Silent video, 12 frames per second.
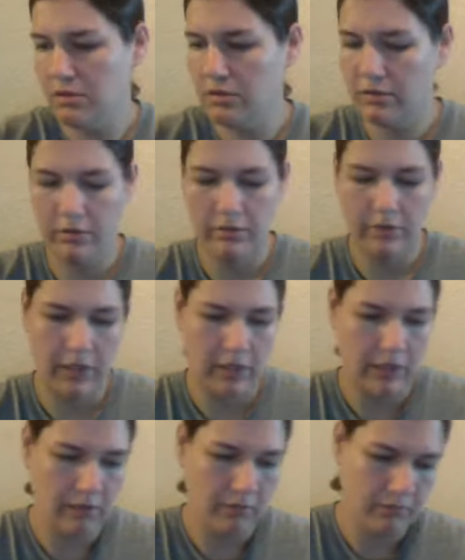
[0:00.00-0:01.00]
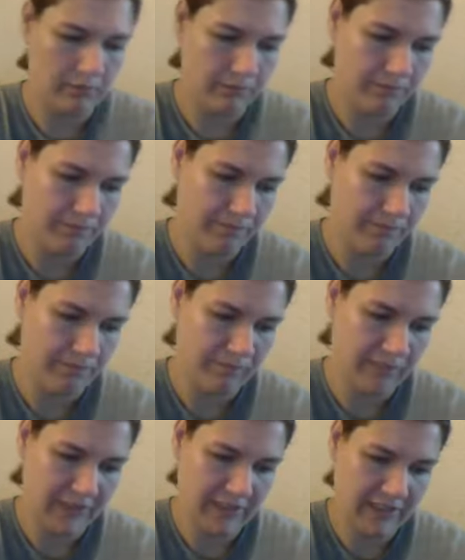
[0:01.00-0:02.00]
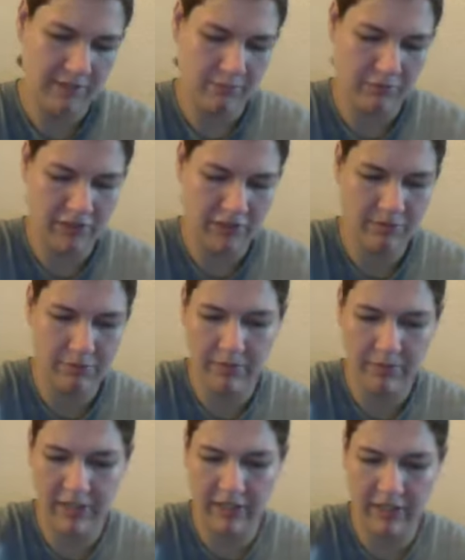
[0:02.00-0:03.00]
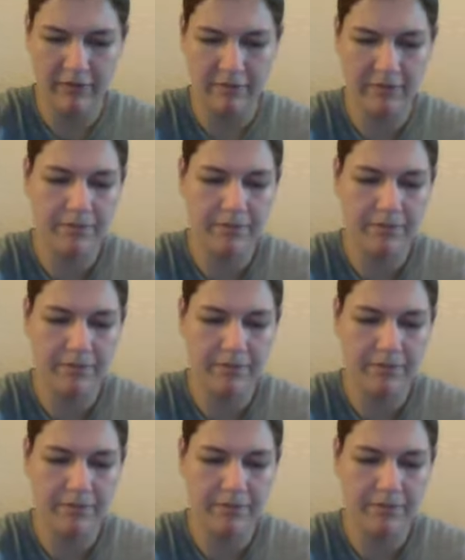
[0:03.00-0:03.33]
Alright, let's put the brushes back in.